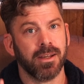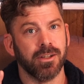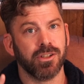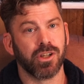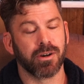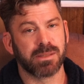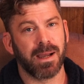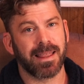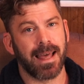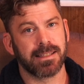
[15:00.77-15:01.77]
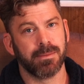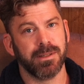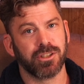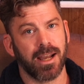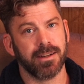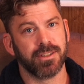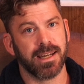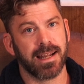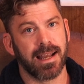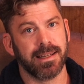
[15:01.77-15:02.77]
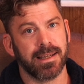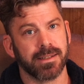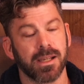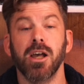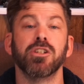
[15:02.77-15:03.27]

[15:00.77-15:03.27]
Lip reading: So expect that to be changed in 8 years.